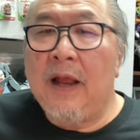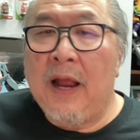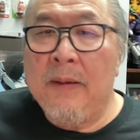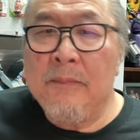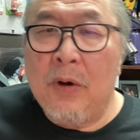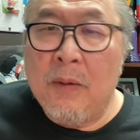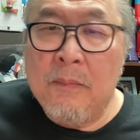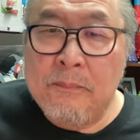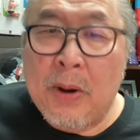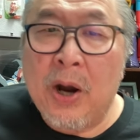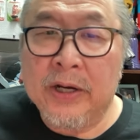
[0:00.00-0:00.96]
I'm a
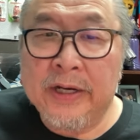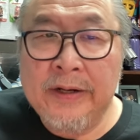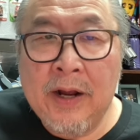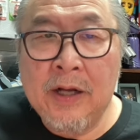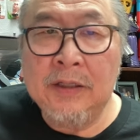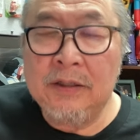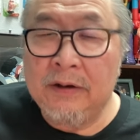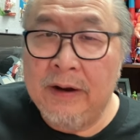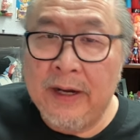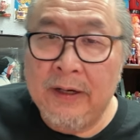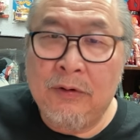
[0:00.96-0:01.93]
bargain
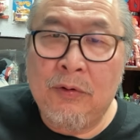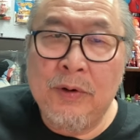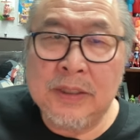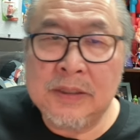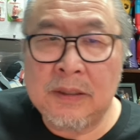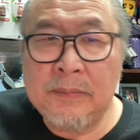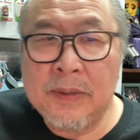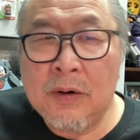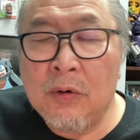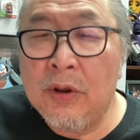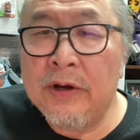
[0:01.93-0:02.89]
hunter. I always am on
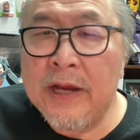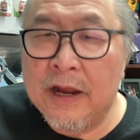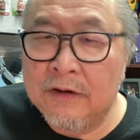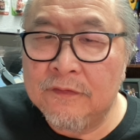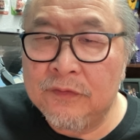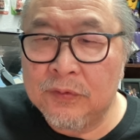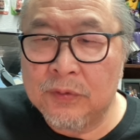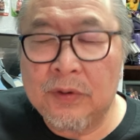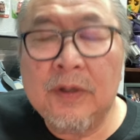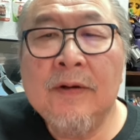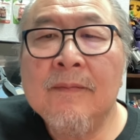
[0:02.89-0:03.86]
the lookout
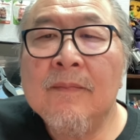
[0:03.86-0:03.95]
for